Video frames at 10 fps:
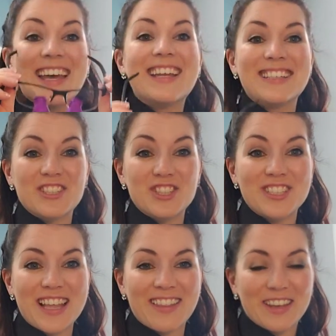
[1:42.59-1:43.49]
In addition
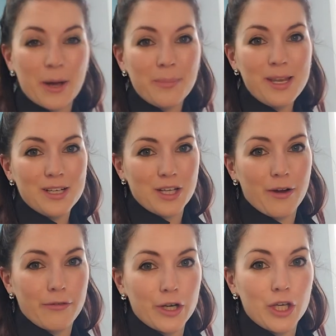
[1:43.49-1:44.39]
to that, the company is
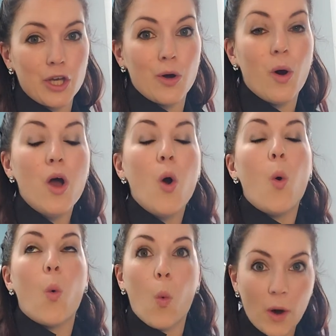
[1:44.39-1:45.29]
offering you
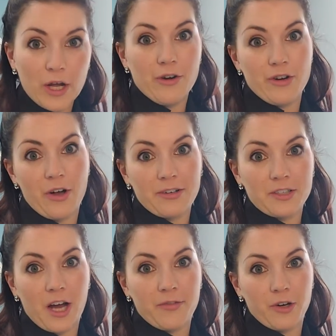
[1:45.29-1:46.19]

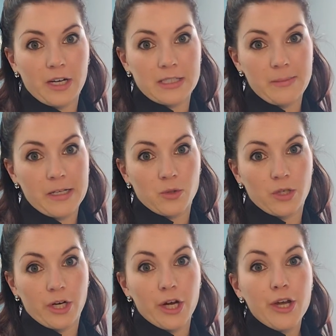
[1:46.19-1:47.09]
$100 off your customized
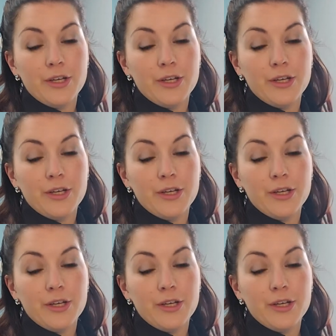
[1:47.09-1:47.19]
order.